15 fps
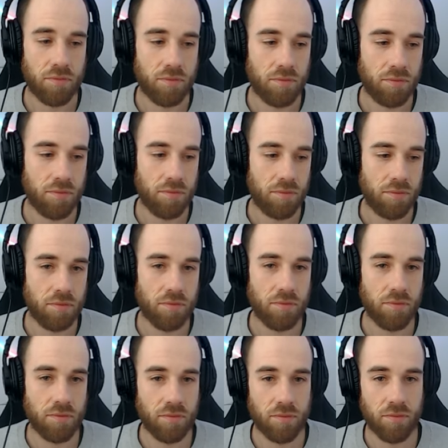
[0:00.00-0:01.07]

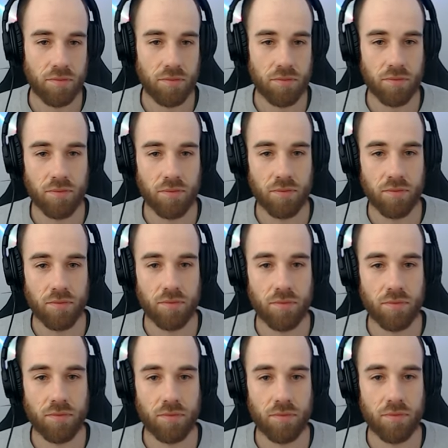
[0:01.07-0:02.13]

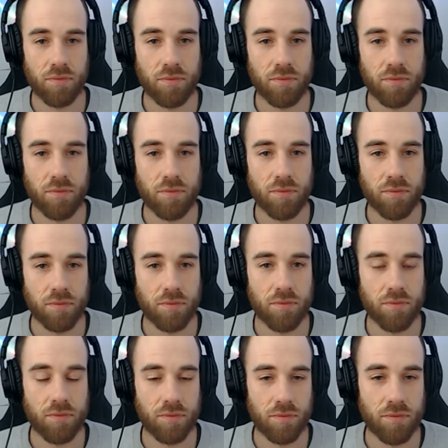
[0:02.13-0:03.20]

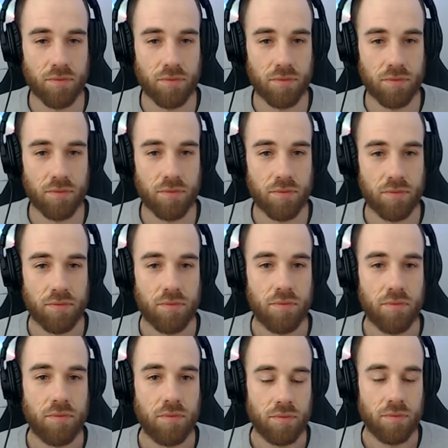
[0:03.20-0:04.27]

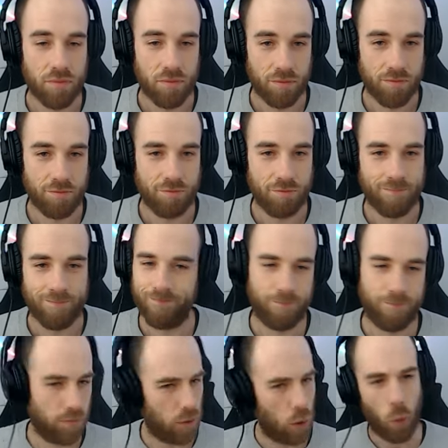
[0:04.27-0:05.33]
This person isn't speaking.